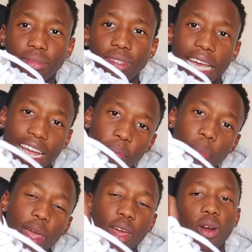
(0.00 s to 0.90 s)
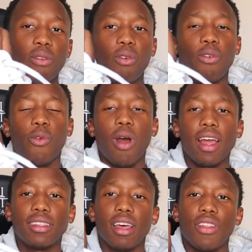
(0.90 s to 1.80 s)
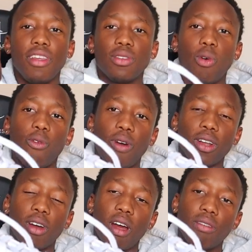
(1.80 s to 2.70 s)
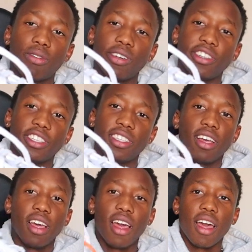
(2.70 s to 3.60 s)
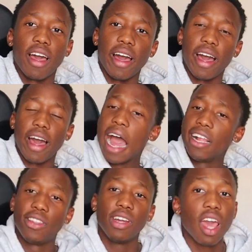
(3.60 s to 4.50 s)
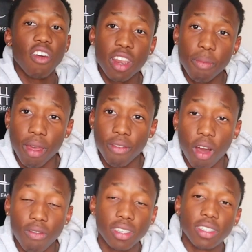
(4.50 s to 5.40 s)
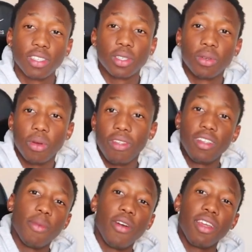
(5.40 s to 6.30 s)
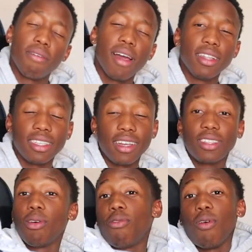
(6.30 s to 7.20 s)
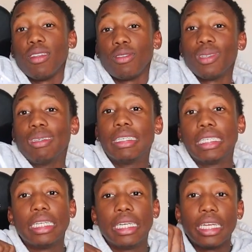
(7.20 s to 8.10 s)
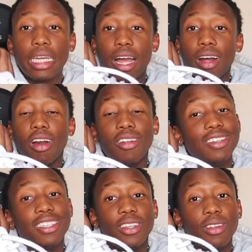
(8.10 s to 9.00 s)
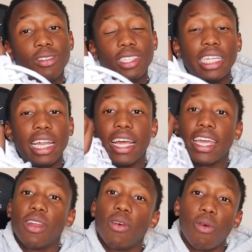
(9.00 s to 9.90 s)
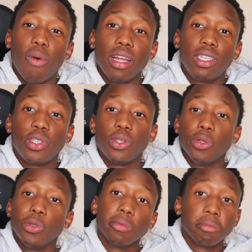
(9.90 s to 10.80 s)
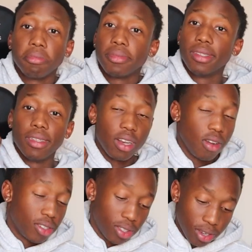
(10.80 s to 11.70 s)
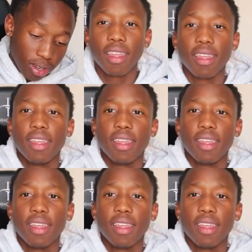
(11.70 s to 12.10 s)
Second pair of Off-Whites are these Off-White Converse. I don't have any pair of Converse, so these are my only ones, and it's Off-White, so can't even say no to that. And again, a white shoe looks good.